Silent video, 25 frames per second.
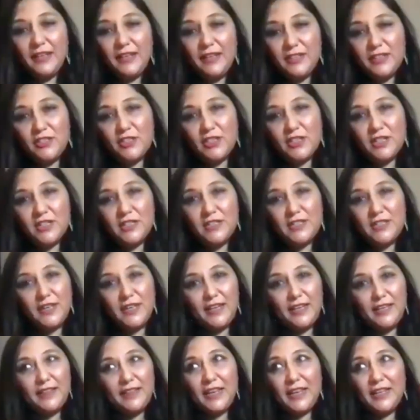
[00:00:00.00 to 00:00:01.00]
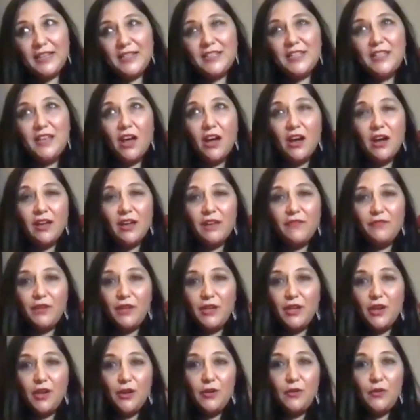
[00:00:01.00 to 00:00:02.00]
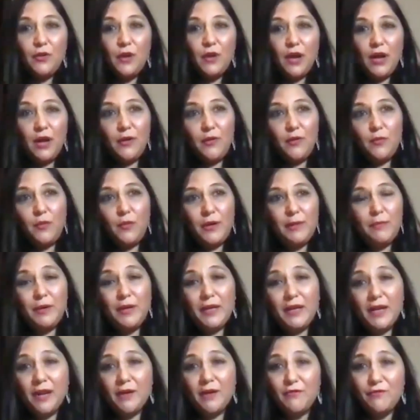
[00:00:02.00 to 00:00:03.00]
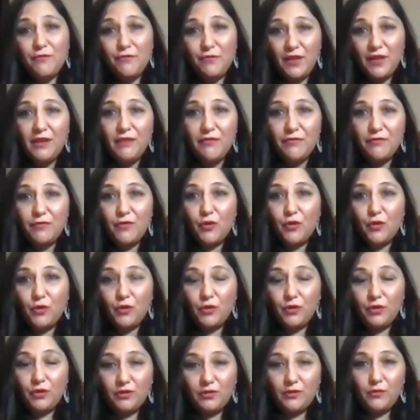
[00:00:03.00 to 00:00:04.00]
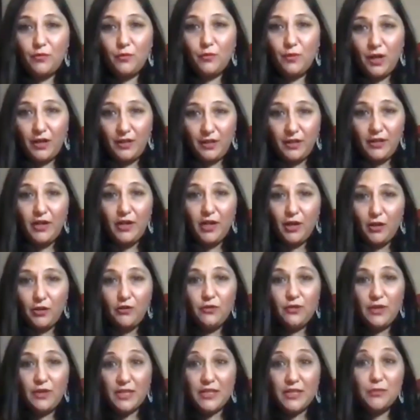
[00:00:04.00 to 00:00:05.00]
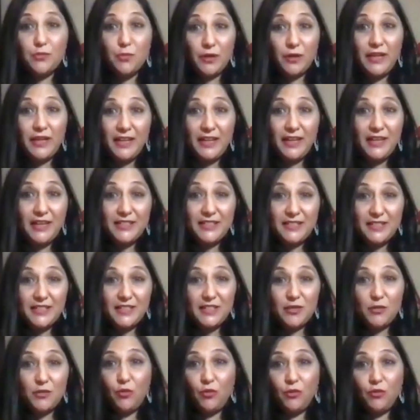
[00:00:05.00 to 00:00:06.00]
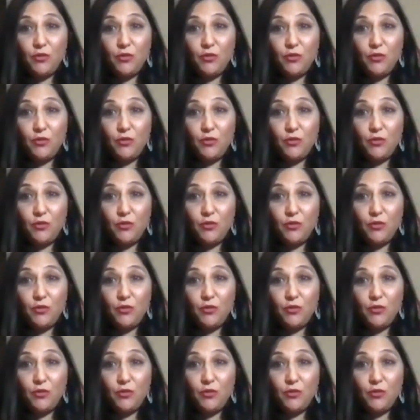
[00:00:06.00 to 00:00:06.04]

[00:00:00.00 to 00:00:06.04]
it's just that's life, we become fearful, that's what it is. It's all